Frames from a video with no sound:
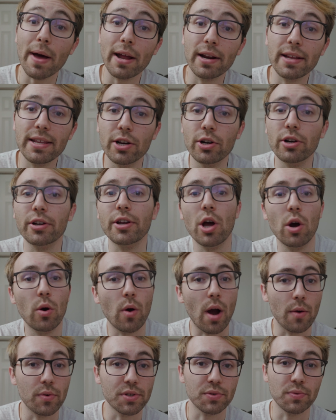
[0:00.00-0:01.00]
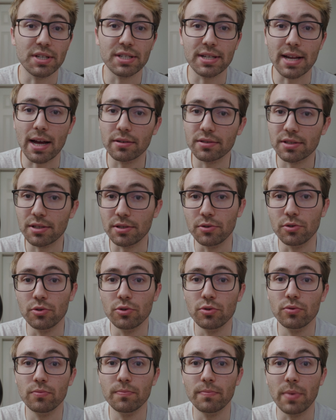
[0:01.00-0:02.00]
about a year ago, I was reached out
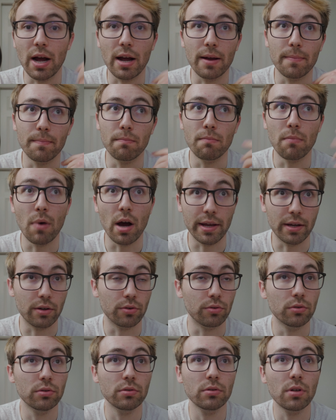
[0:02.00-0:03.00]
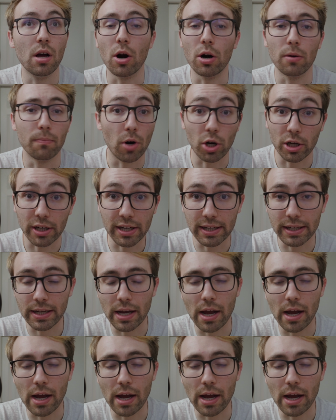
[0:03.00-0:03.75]
to by Michael, our marketing